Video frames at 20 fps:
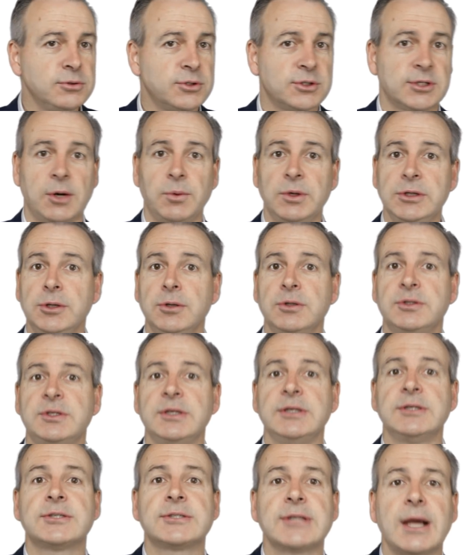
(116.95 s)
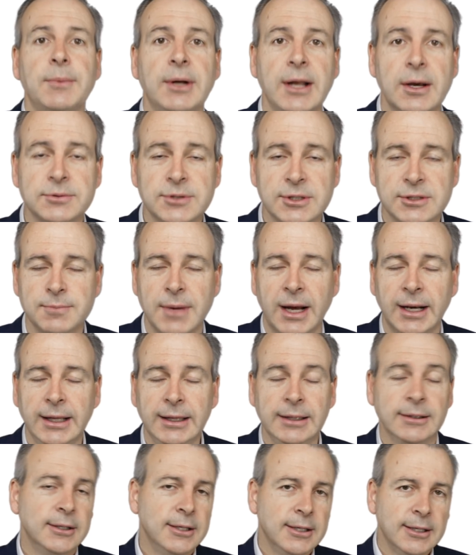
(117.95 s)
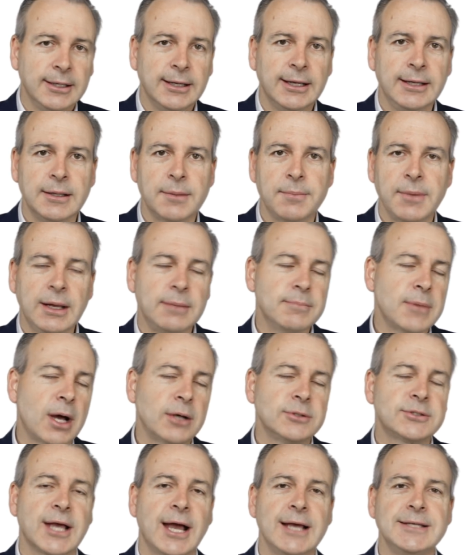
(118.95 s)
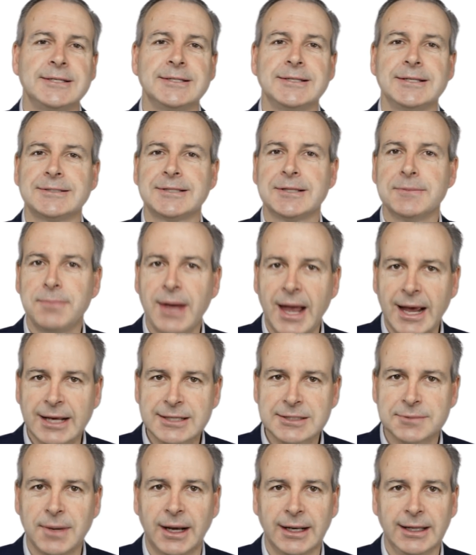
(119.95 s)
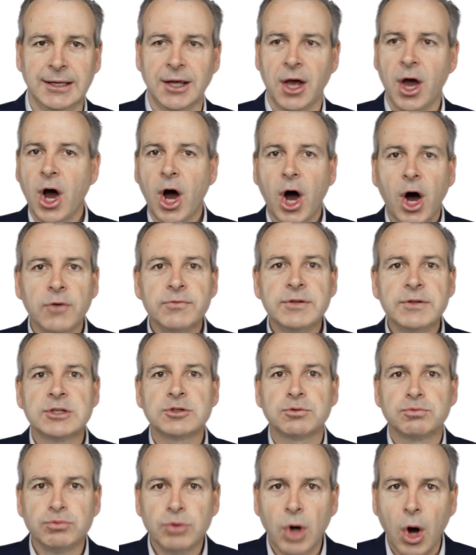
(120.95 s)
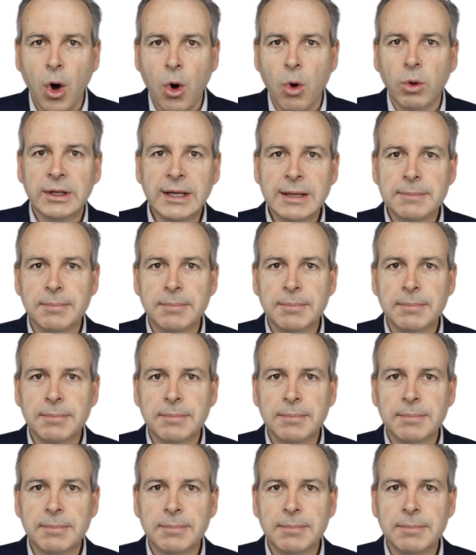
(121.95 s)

So we're using someone else's money, in most cases it's the bank's money, on this rolling